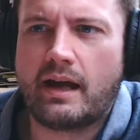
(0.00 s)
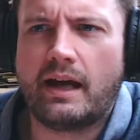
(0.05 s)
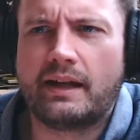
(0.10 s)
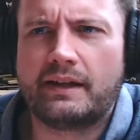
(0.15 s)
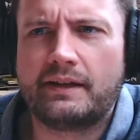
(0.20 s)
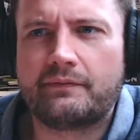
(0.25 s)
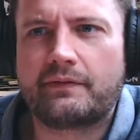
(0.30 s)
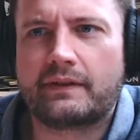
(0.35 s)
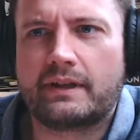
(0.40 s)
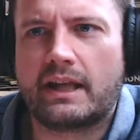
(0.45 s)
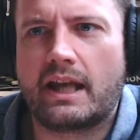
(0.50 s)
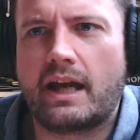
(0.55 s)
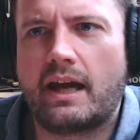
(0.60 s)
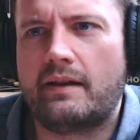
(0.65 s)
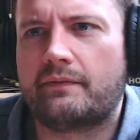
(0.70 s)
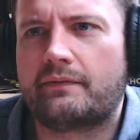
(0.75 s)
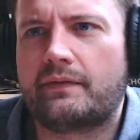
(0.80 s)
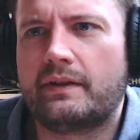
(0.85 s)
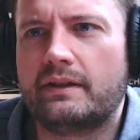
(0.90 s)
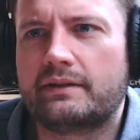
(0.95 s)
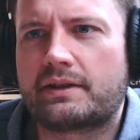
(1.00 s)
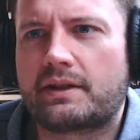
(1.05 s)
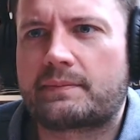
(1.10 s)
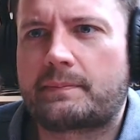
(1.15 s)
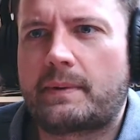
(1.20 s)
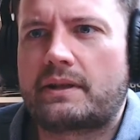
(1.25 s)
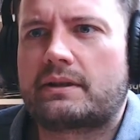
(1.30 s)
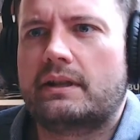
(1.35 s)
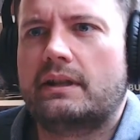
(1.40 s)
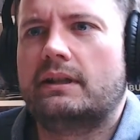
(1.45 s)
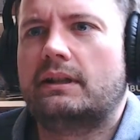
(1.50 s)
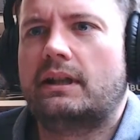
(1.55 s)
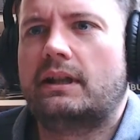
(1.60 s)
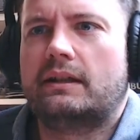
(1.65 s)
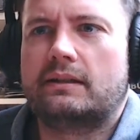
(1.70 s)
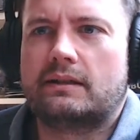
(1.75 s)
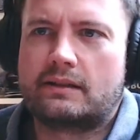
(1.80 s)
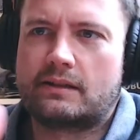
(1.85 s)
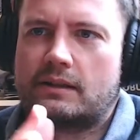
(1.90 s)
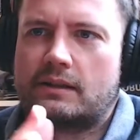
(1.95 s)
And it feels, especially
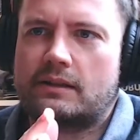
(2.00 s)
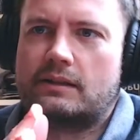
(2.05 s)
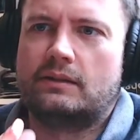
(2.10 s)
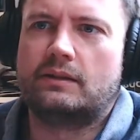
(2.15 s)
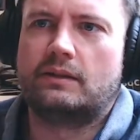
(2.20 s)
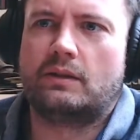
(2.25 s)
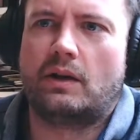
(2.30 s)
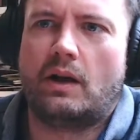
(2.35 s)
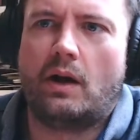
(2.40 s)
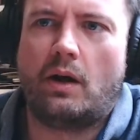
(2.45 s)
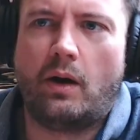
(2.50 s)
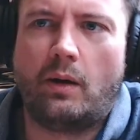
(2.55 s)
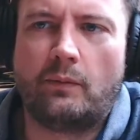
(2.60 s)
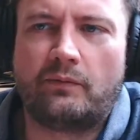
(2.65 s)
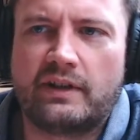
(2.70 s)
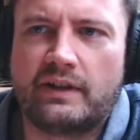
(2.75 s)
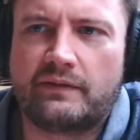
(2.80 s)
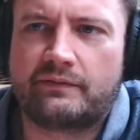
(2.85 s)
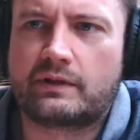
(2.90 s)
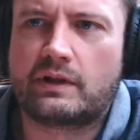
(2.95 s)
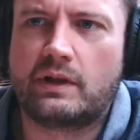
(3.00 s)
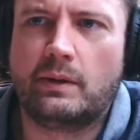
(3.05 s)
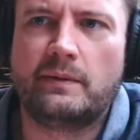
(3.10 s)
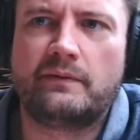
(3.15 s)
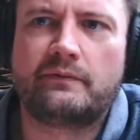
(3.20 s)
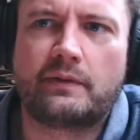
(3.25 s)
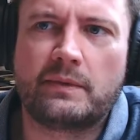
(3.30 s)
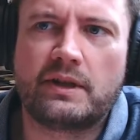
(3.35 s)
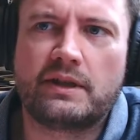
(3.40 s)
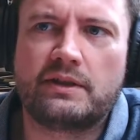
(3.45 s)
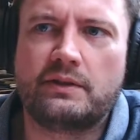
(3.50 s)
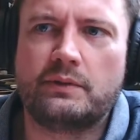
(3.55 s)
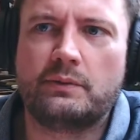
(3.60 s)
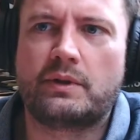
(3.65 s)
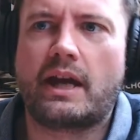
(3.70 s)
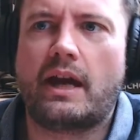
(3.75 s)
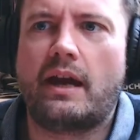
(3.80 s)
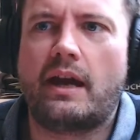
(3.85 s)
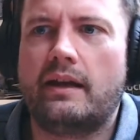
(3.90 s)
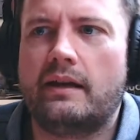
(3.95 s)
like obviously coming from the
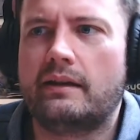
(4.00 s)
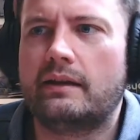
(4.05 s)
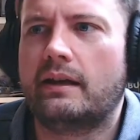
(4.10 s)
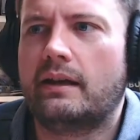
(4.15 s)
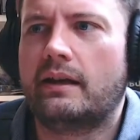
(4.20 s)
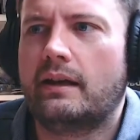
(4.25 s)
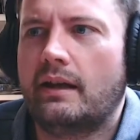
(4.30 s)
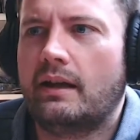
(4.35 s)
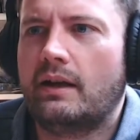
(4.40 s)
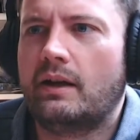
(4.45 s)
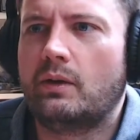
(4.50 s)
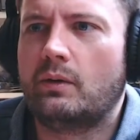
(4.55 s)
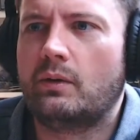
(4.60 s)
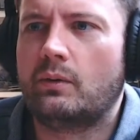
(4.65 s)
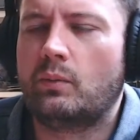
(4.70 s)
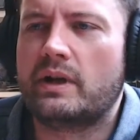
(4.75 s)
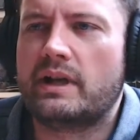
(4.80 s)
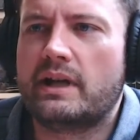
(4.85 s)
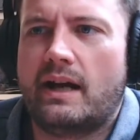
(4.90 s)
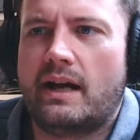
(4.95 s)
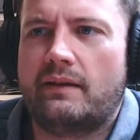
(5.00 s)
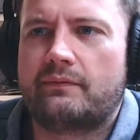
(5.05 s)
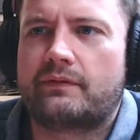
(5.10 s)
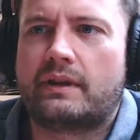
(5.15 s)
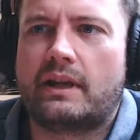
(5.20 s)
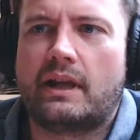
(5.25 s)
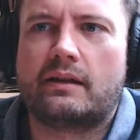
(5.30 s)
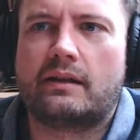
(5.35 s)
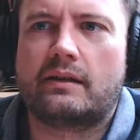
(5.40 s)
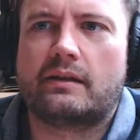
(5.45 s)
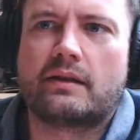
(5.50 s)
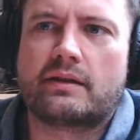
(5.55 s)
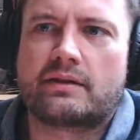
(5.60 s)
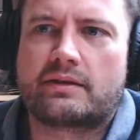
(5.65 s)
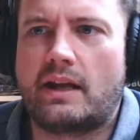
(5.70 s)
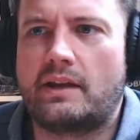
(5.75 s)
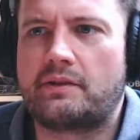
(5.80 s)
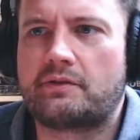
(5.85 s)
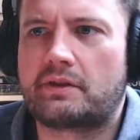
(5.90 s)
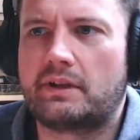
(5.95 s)
UK, we have the
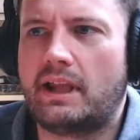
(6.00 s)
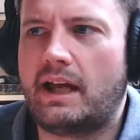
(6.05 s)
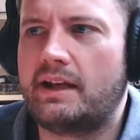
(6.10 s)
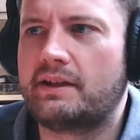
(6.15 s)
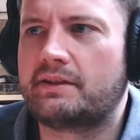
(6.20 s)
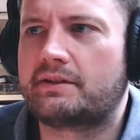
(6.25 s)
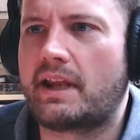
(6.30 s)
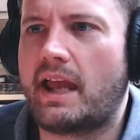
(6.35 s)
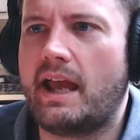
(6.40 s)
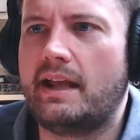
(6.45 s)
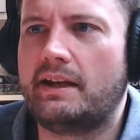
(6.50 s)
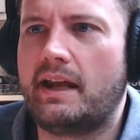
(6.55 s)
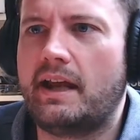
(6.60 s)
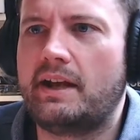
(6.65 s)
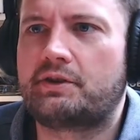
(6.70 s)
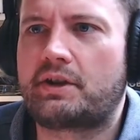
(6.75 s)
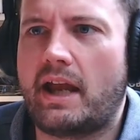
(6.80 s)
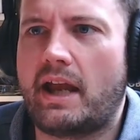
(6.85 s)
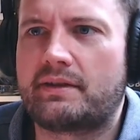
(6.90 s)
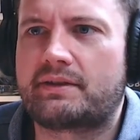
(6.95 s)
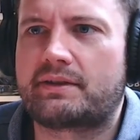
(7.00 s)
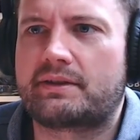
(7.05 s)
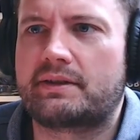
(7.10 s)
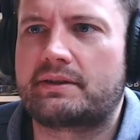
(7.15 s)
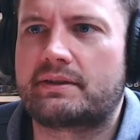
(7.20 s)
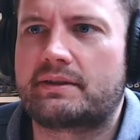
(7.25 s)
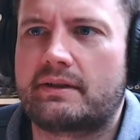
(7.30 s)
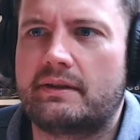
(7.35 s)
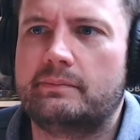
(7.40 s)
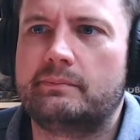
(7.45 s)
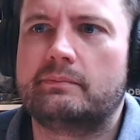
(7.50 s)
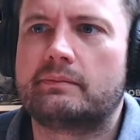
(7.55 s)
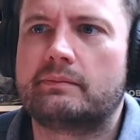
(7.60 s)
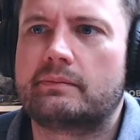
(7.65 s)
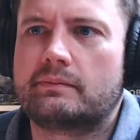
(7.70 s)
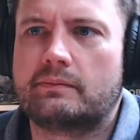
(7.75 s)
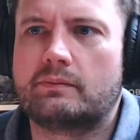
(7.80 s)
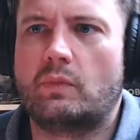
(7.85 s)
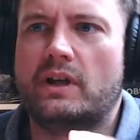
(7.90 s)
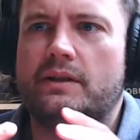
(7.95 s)
centralized NHS system,
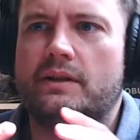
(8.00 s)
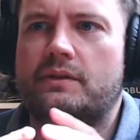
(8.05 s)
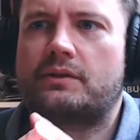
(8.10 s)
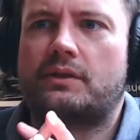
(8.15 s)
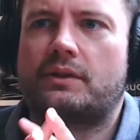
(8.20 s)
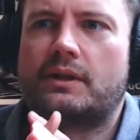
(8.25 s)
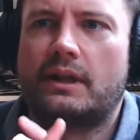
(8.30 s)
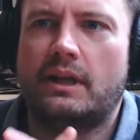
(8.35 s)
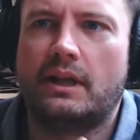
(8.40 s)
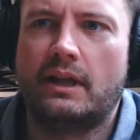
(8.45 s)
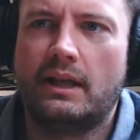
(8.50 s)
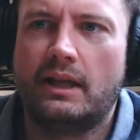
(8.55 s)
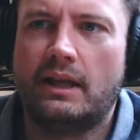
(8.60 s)
which